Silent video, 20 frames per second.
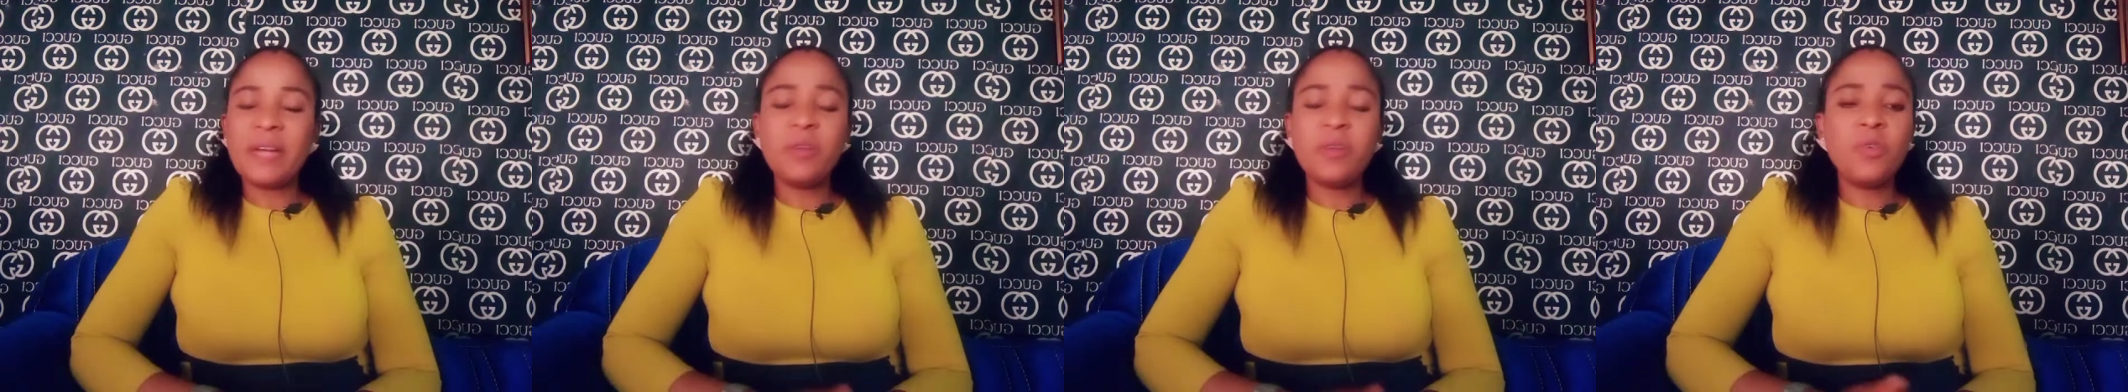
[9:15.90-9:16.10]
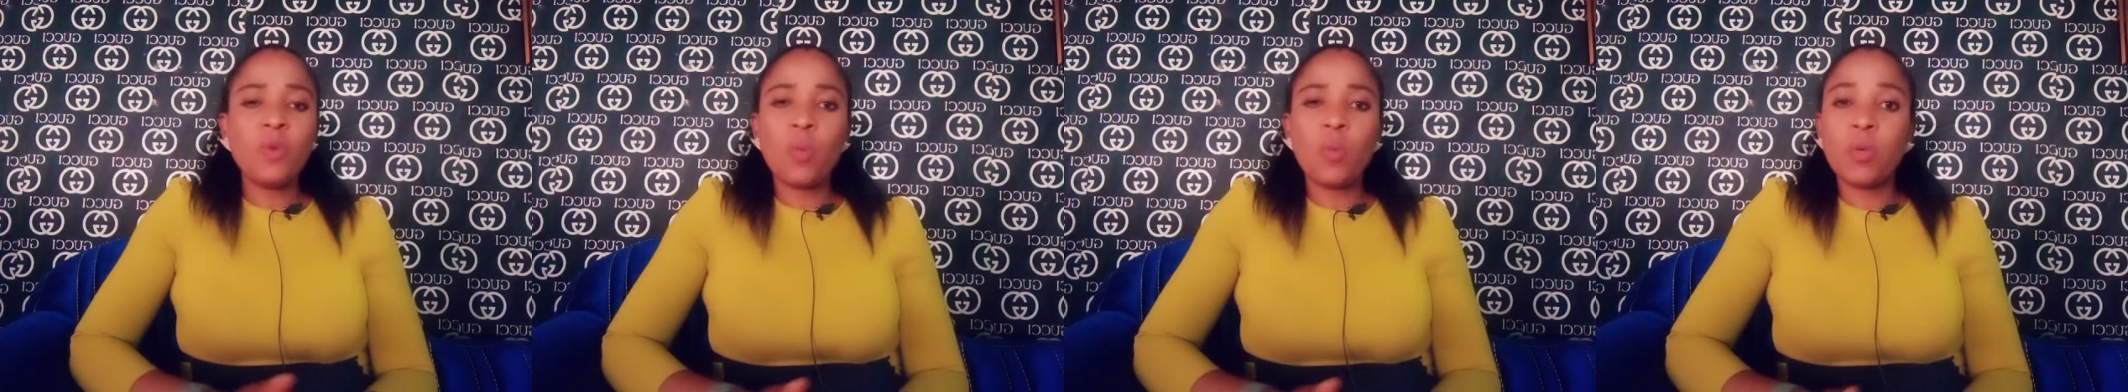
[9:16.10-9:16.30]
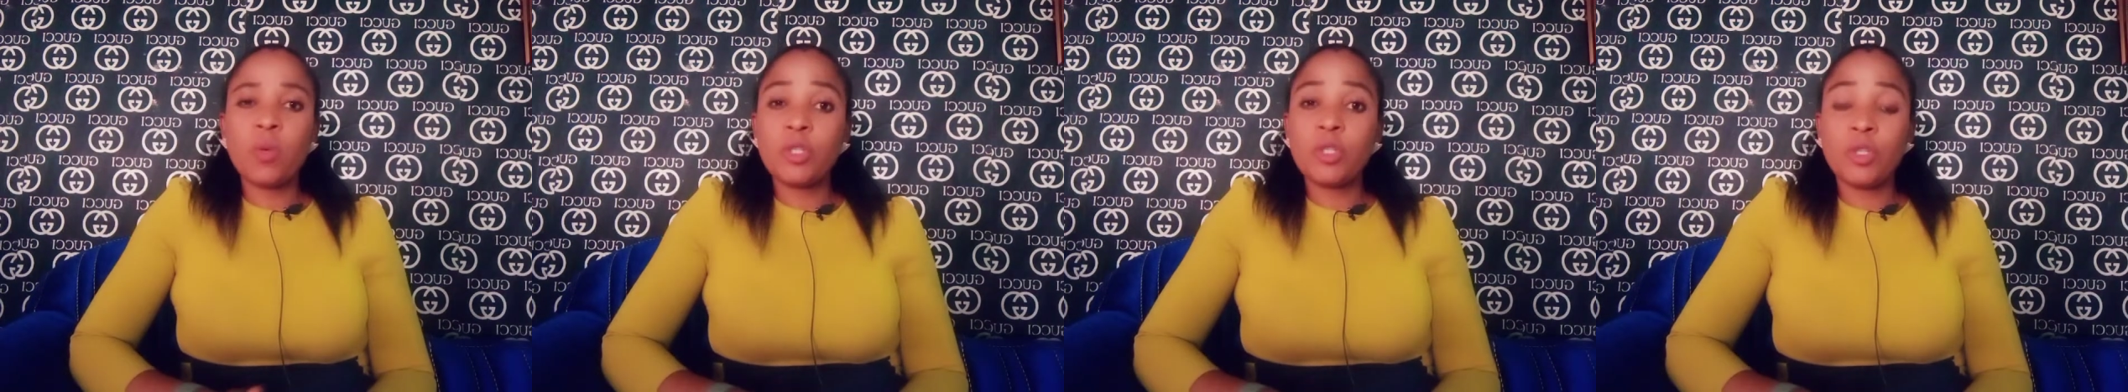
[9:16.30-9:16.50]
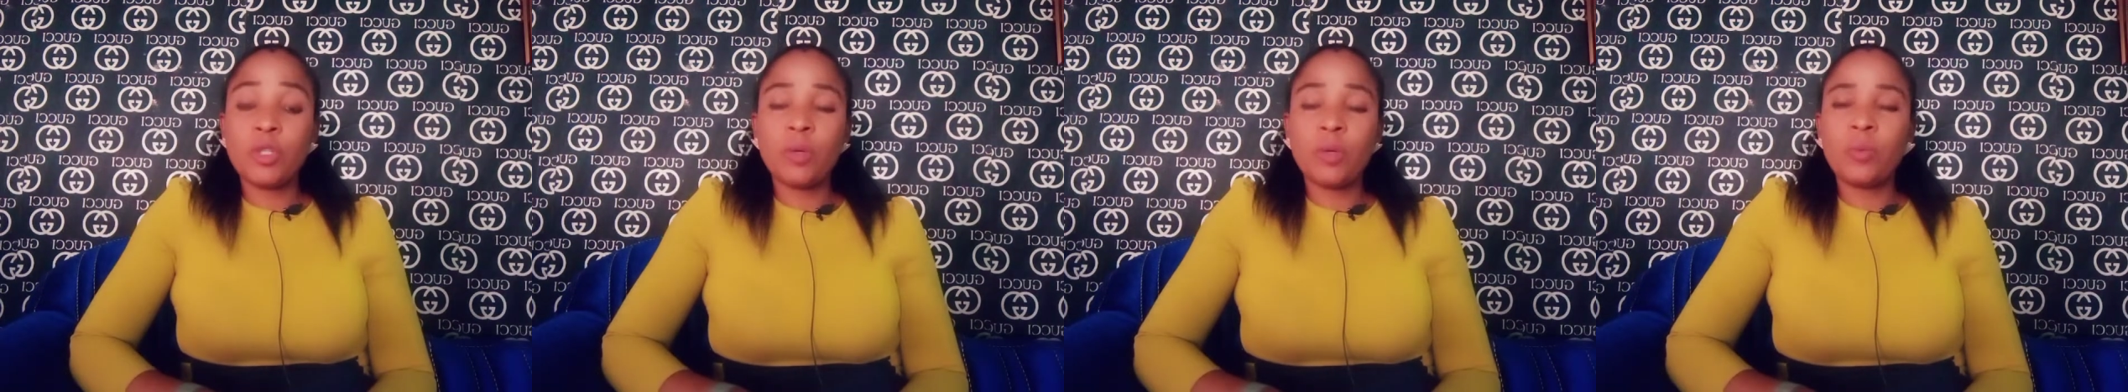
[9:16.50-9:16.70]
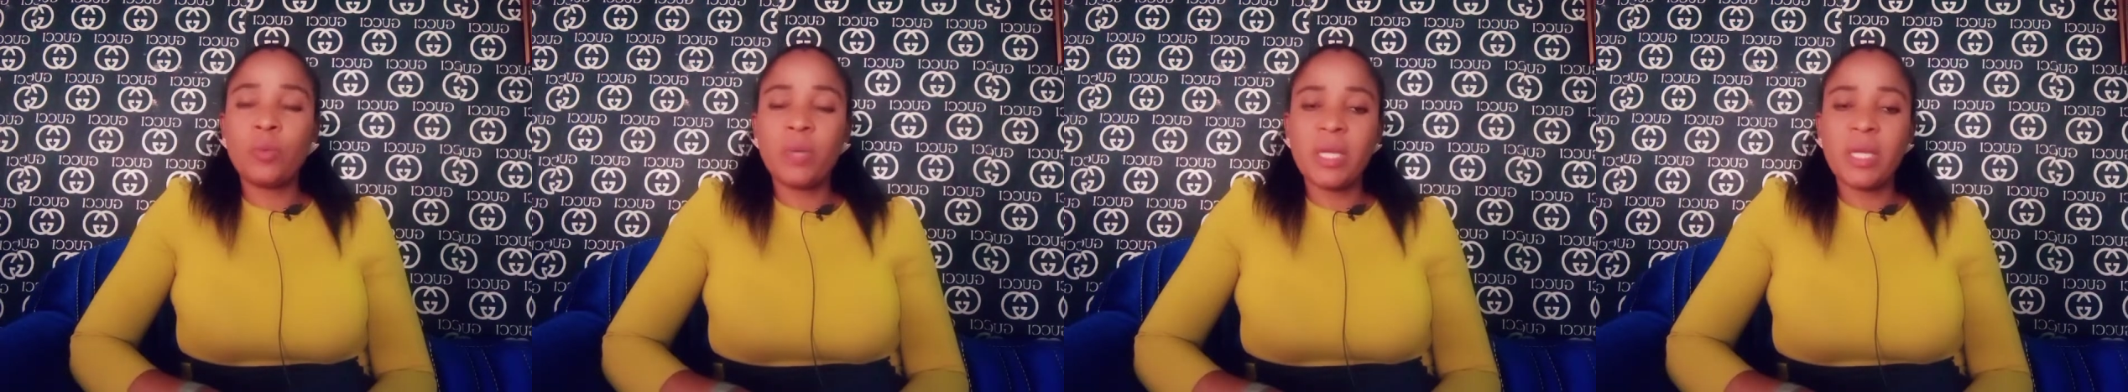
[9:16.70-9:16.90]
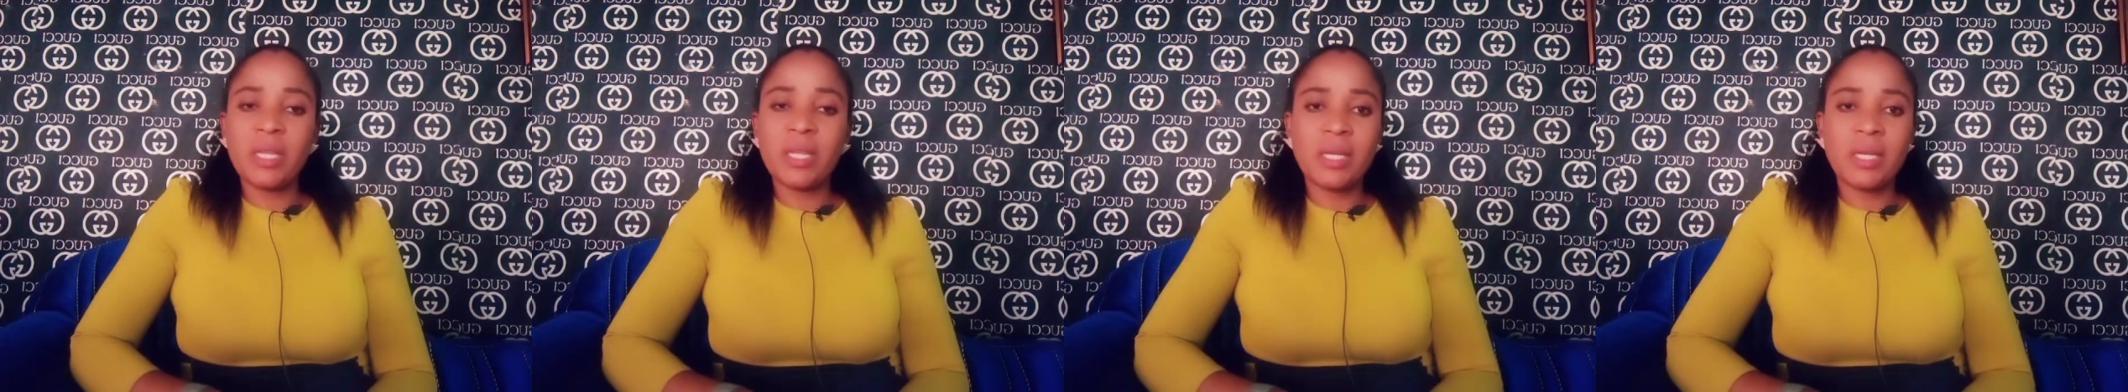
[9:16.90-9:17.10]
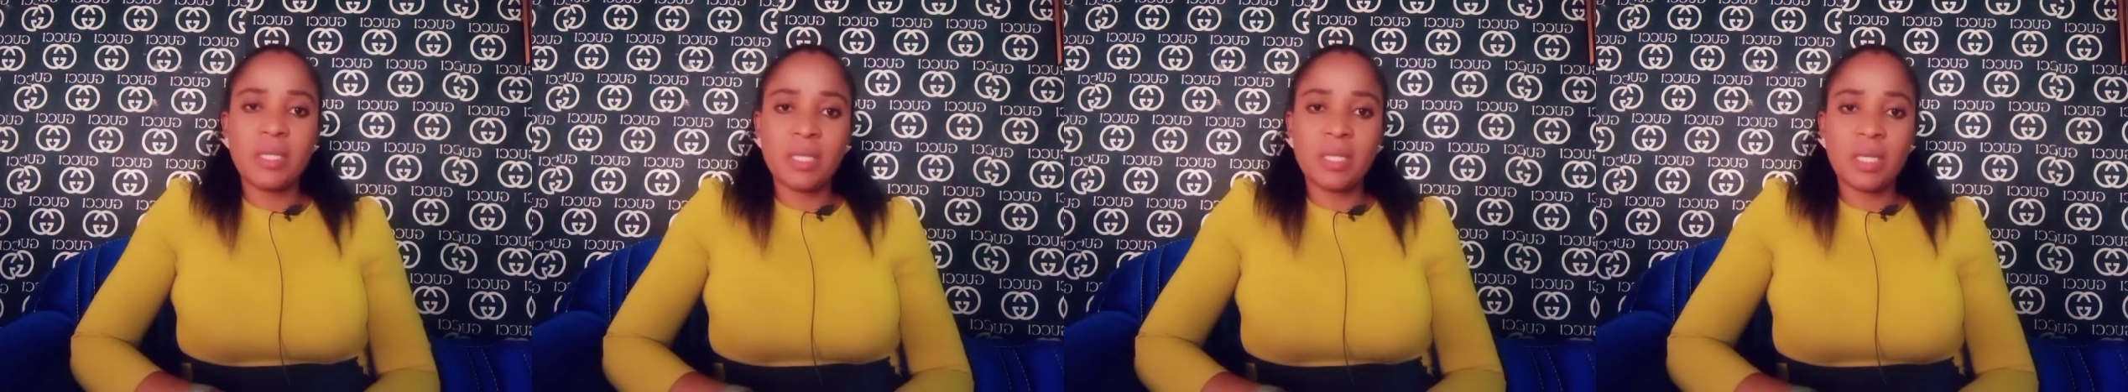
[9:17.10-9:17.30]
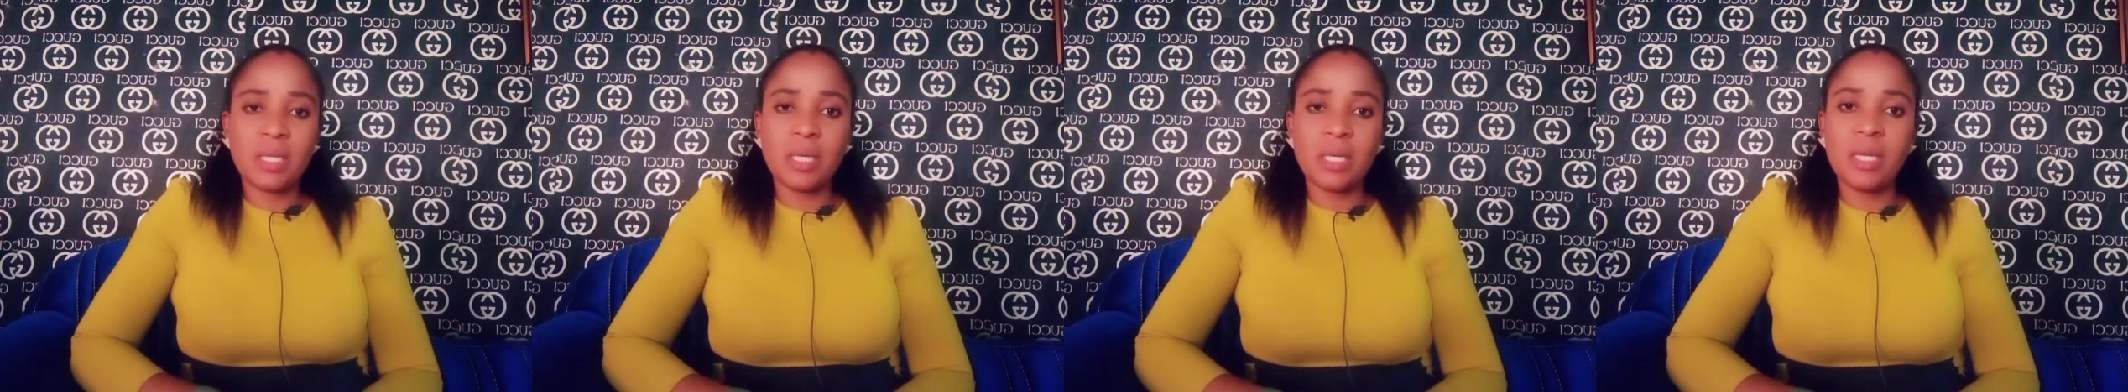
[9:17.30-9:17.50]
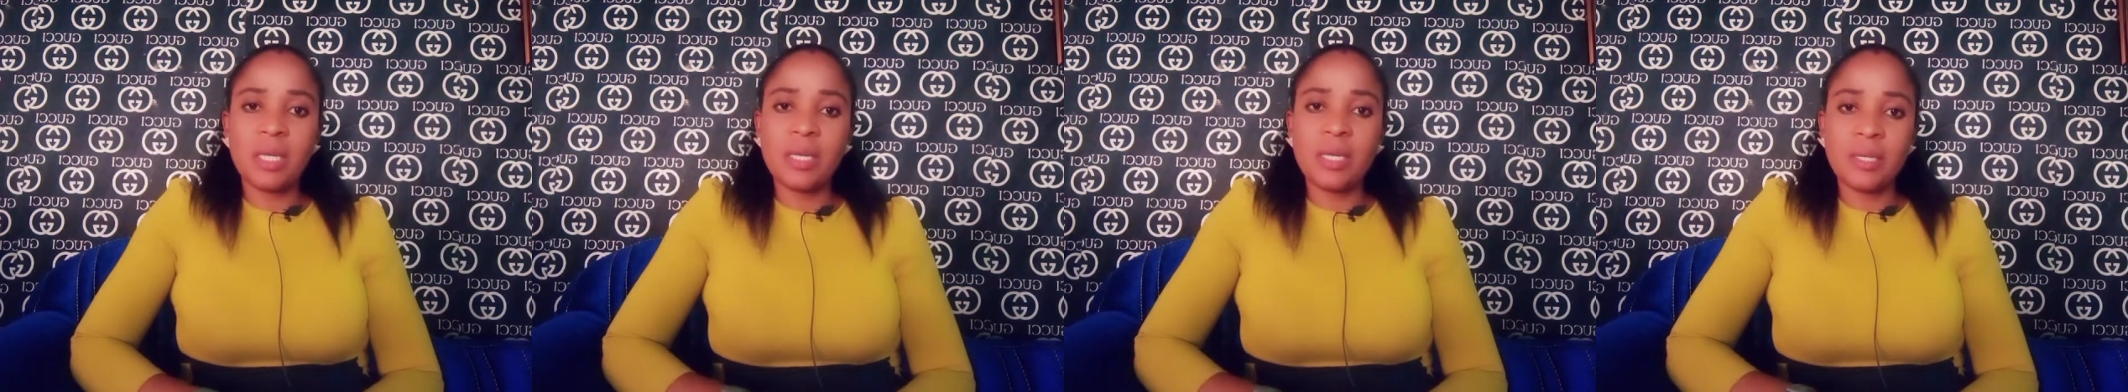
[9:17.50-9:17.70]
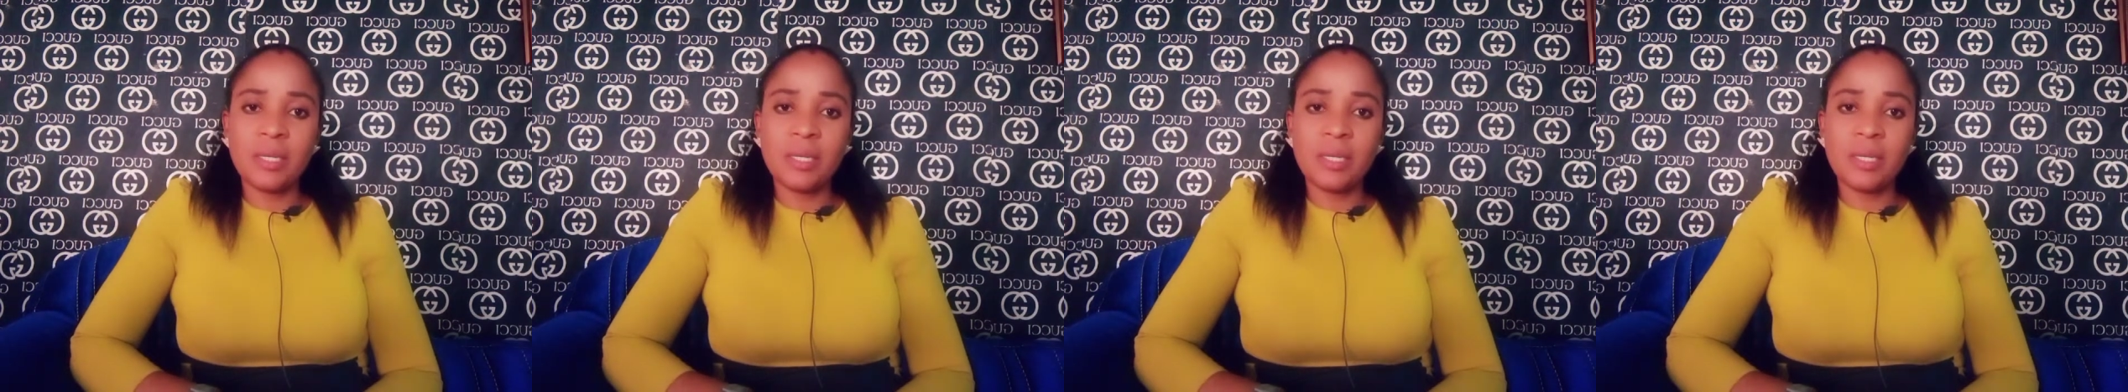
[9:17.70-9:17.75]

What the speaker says: I don't know what your weakness